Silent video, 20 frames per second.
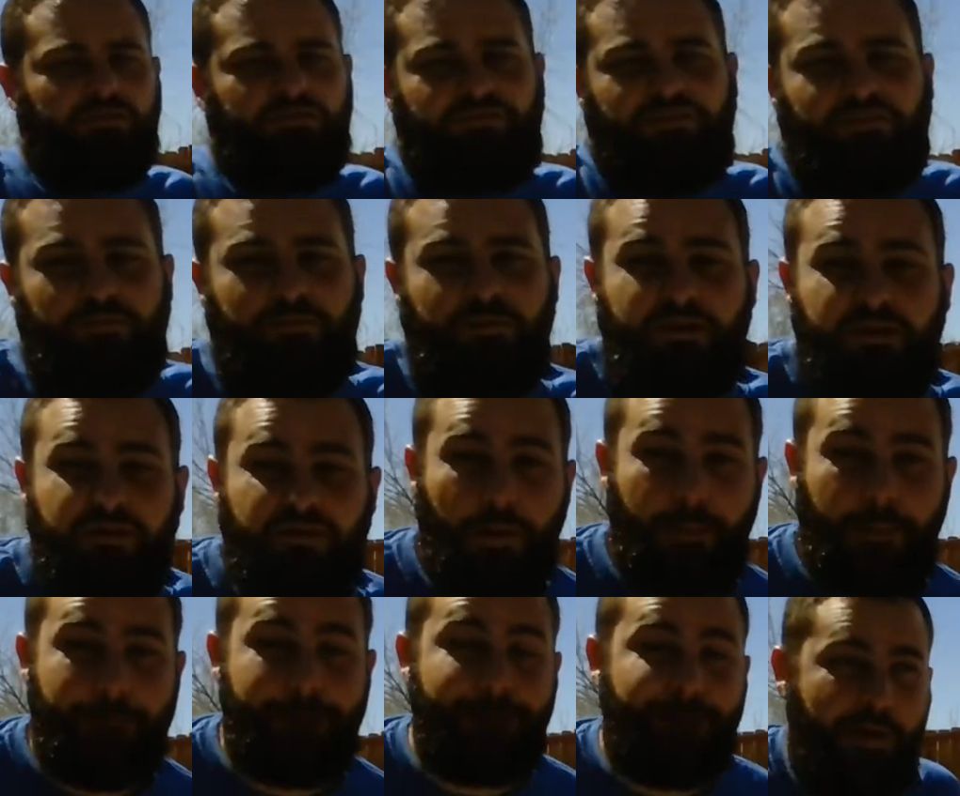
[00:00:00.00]
system. It is
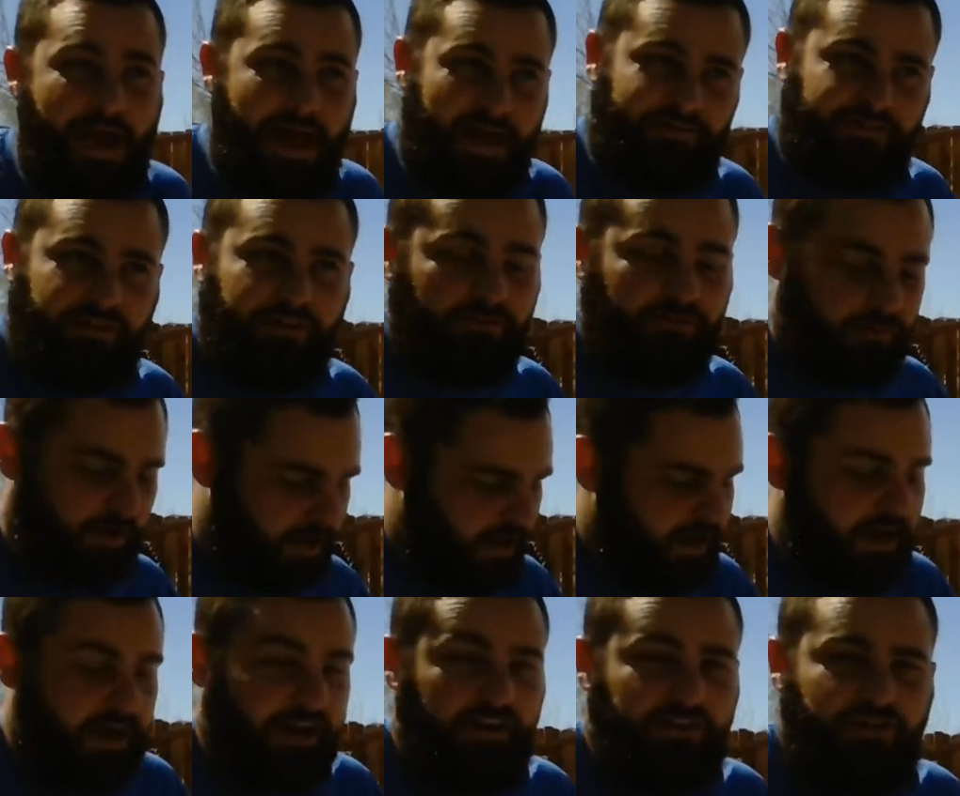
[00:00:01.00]
massive.
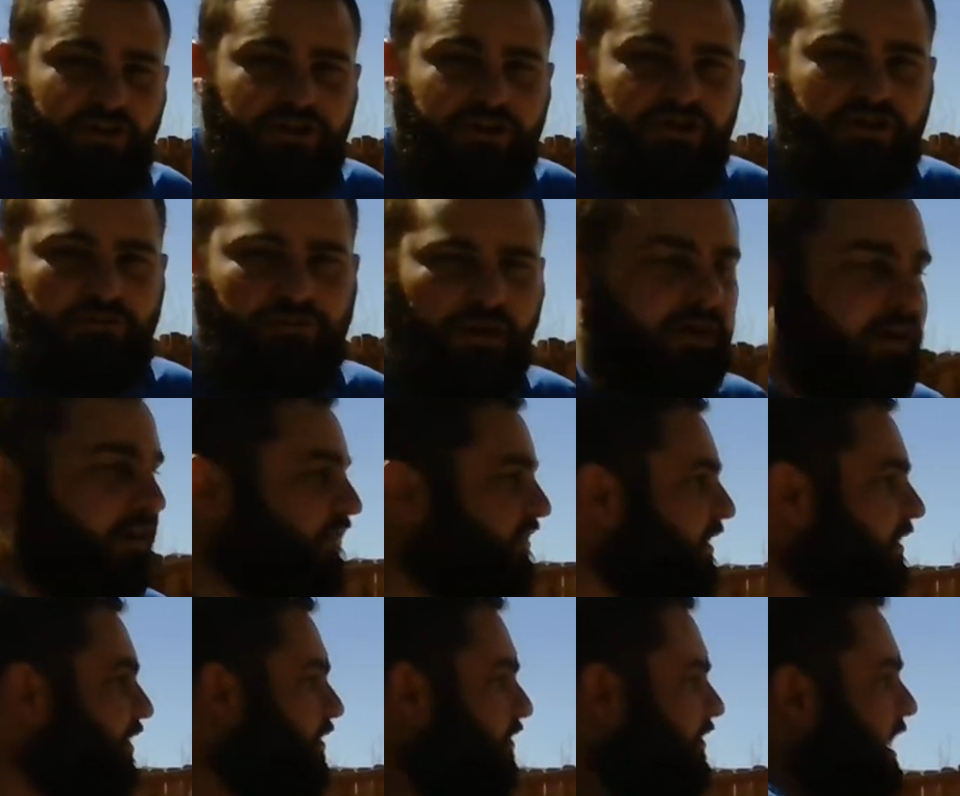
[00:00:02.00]
It is humongous.
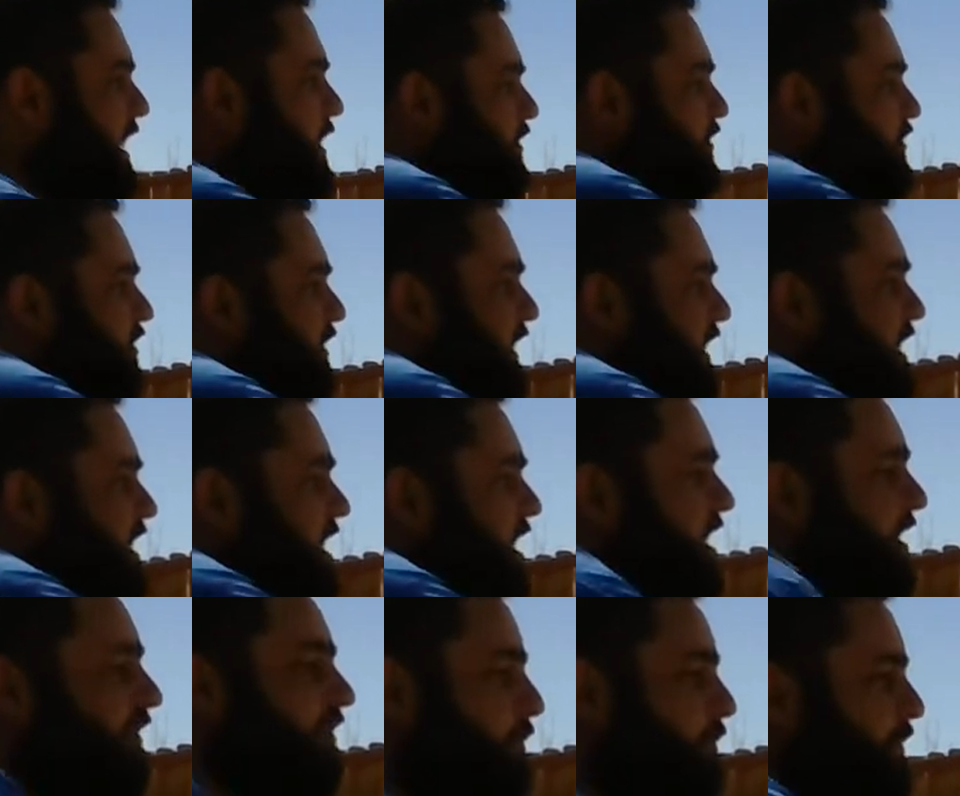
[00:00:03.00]
And there's actually
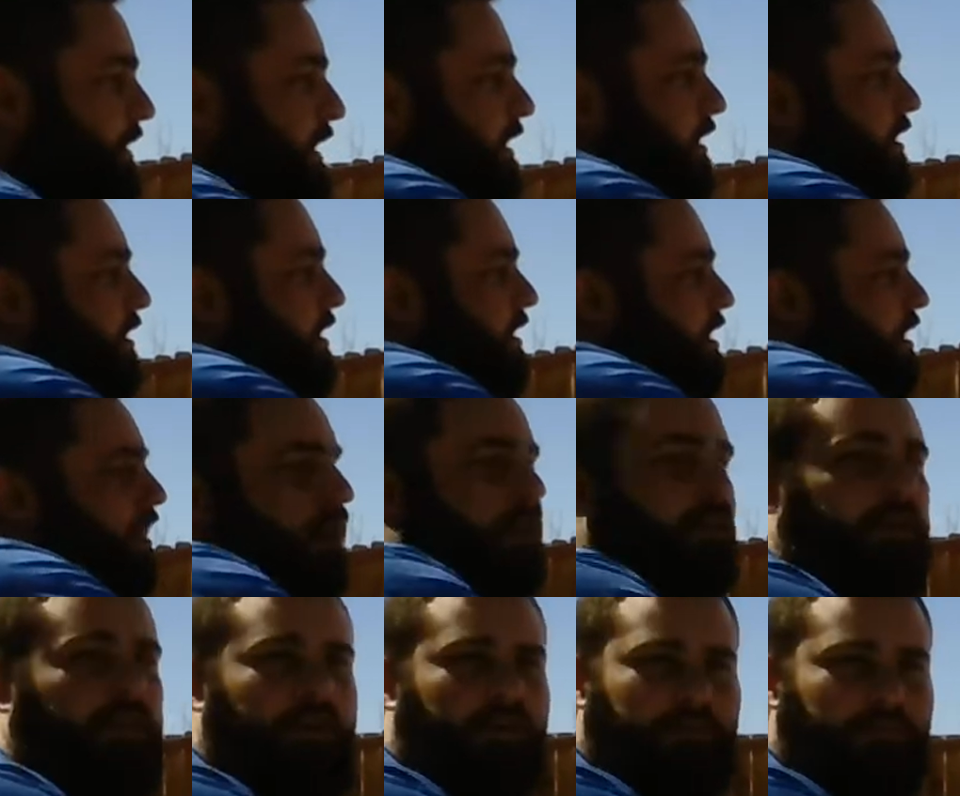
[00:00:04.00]
something
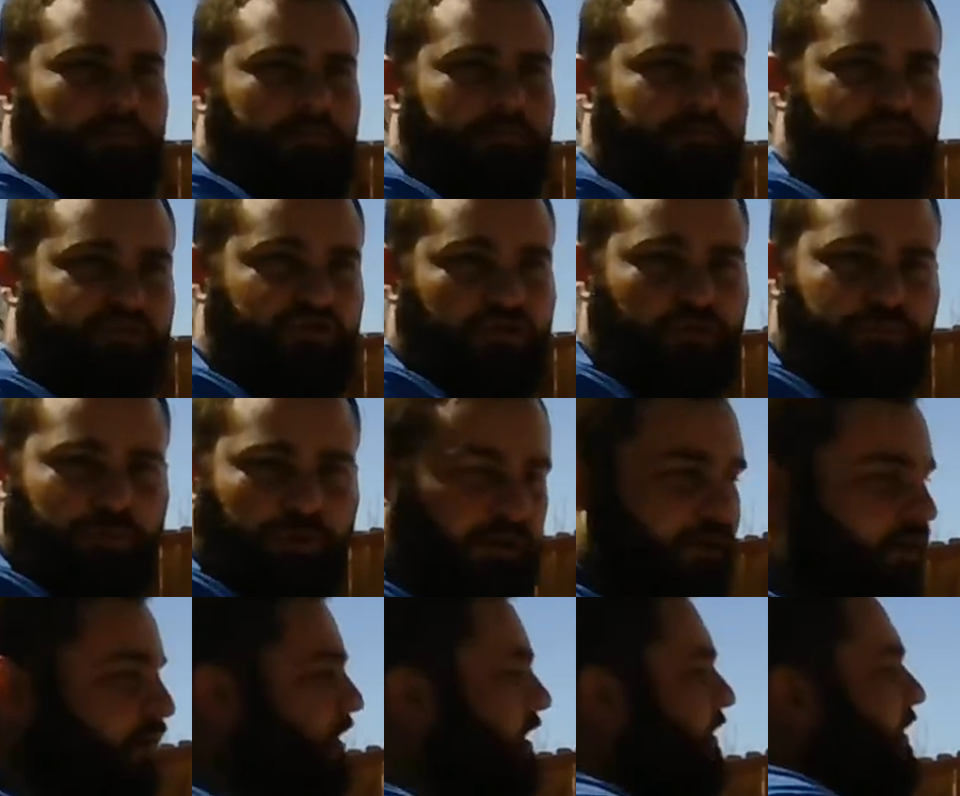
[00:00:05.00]
on
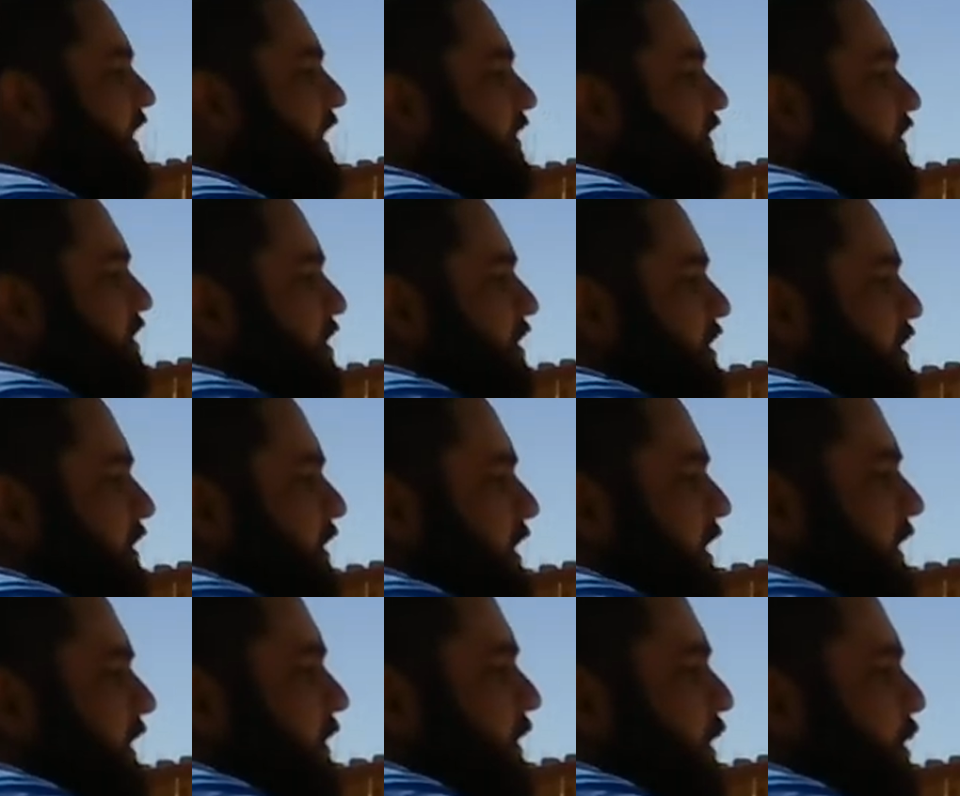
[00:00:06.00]
Jupiter that is called
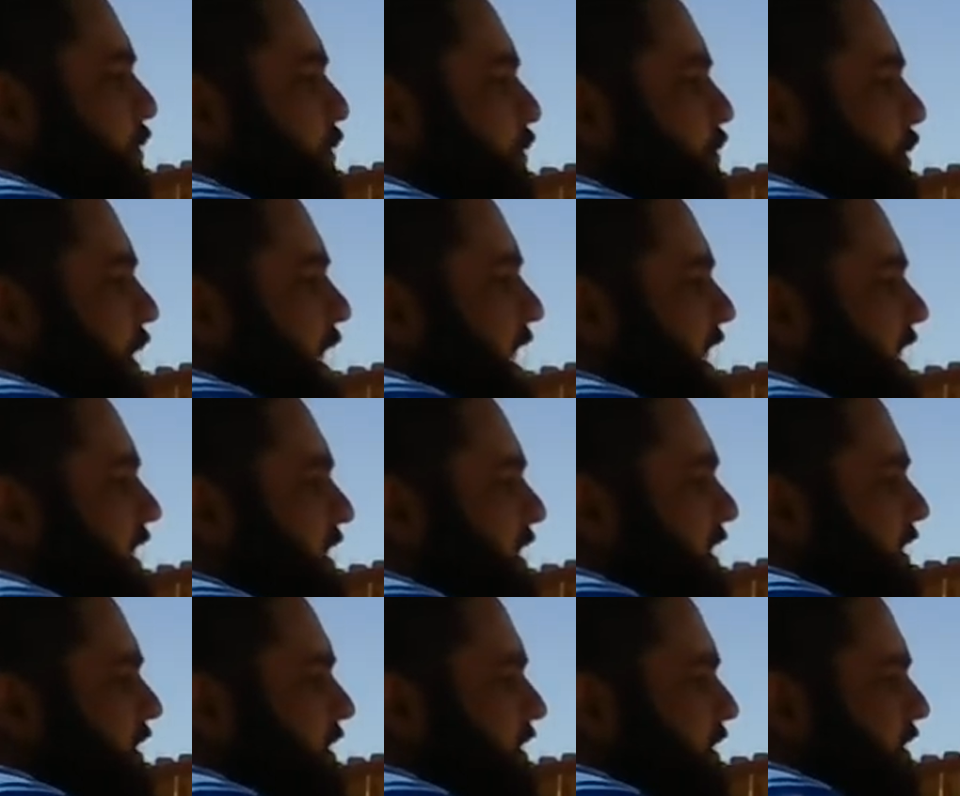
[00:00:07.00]
the red
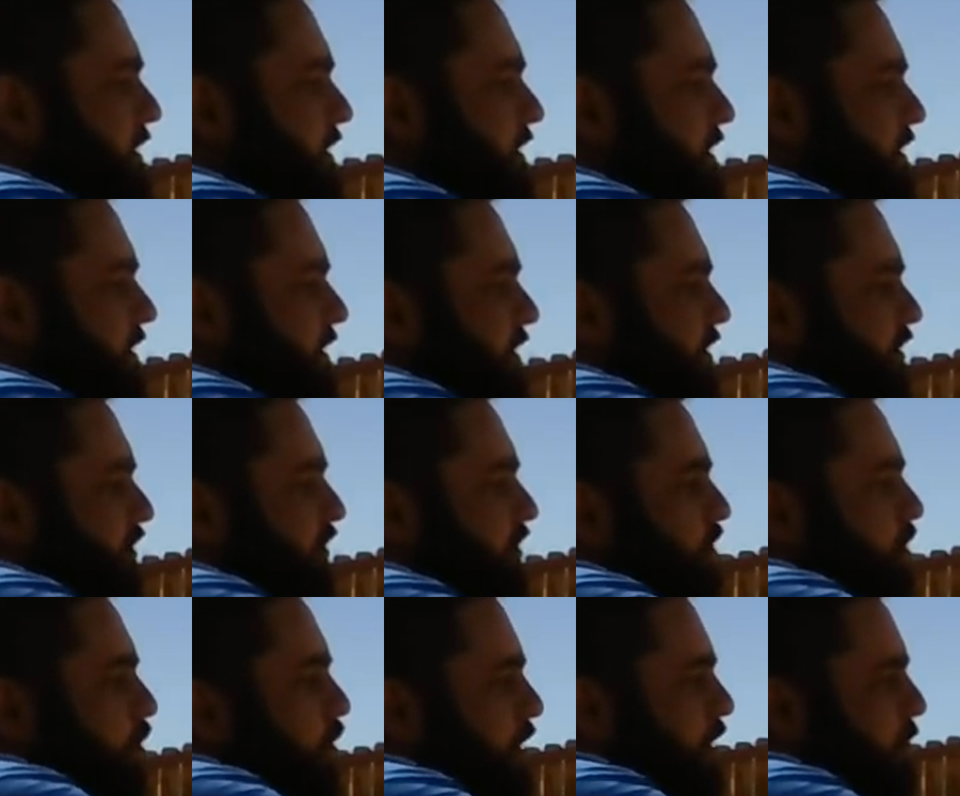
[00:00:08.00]

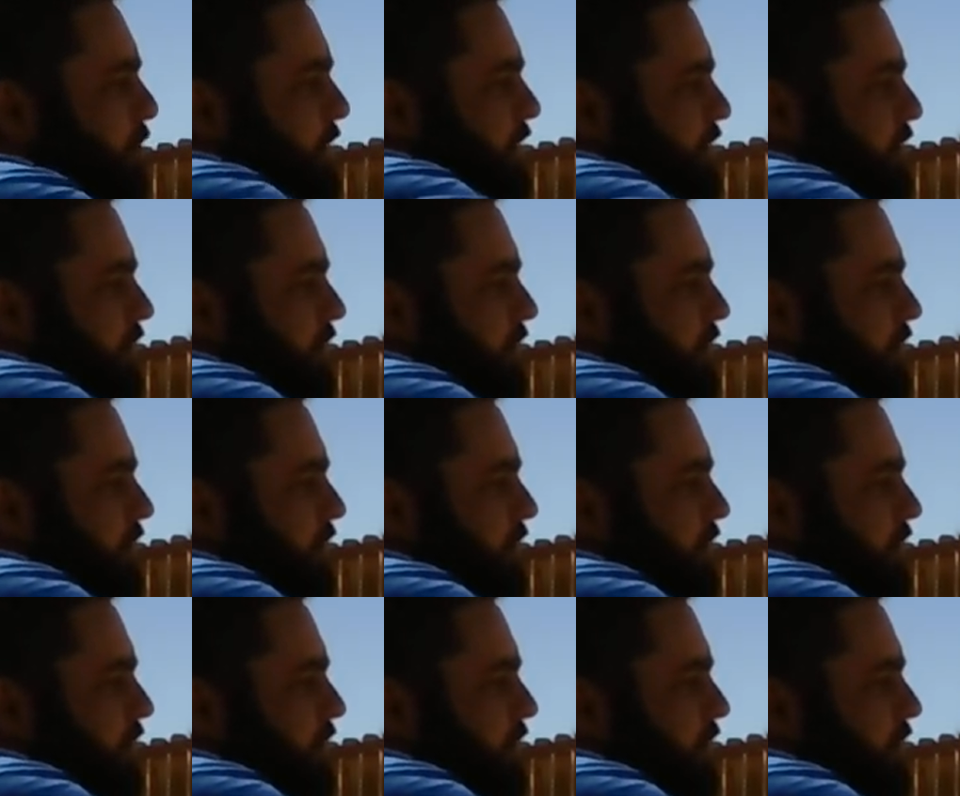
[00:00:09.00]
storm